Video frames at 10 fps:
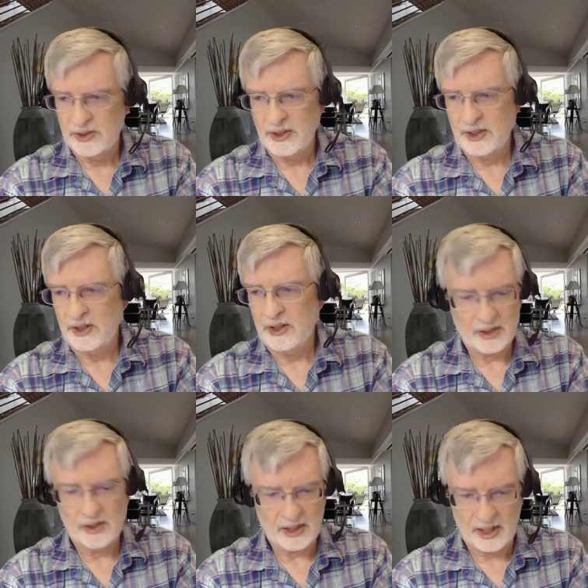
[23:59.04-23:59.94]
Getting
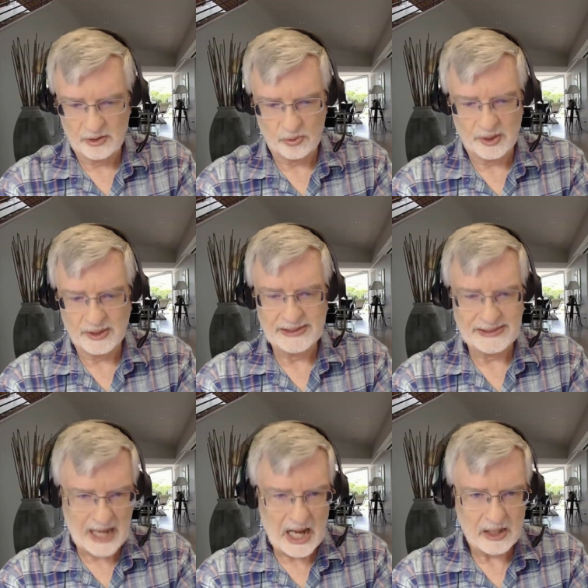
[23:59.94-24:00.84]
that's what
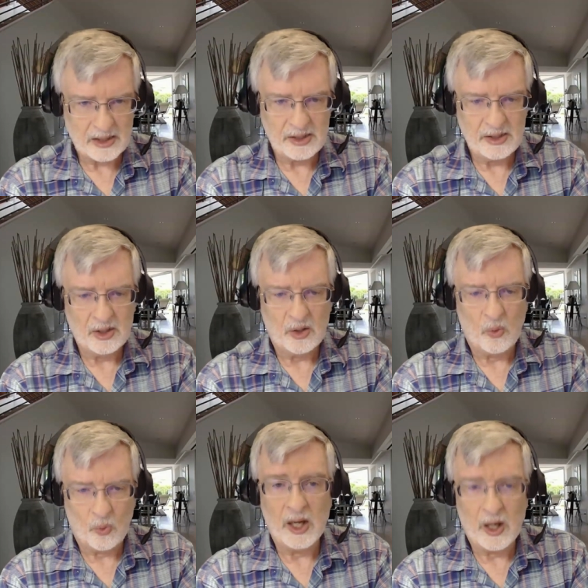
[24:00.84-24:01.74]
exactly
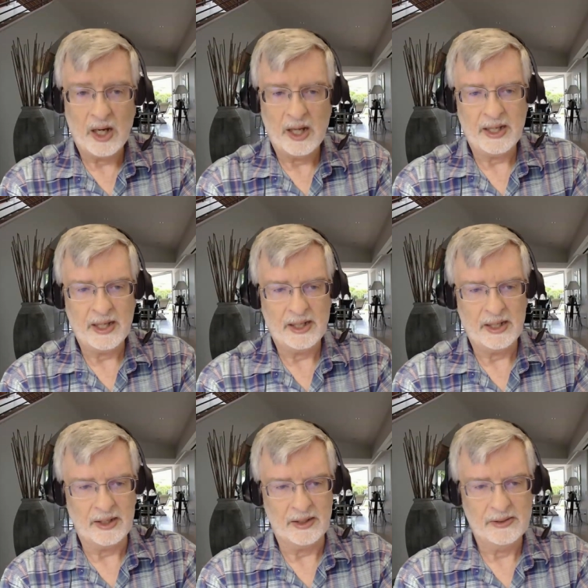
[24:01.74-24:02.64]
what it
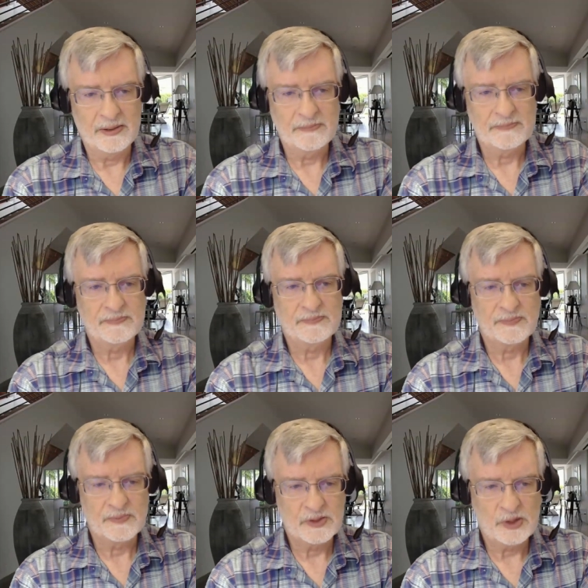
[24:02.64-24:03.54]
is.
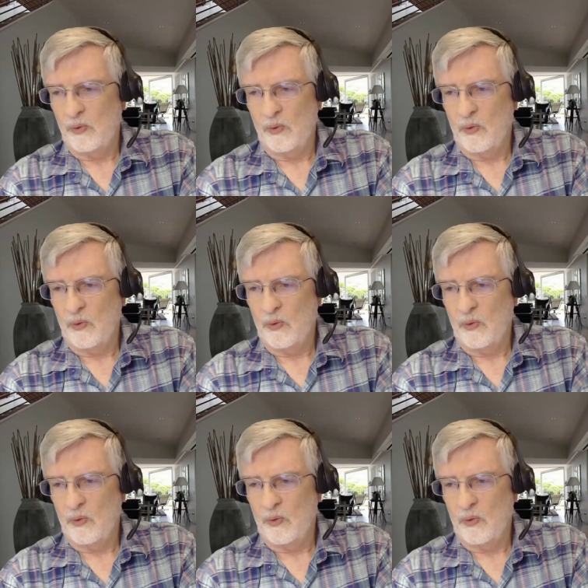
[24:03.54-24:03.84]
So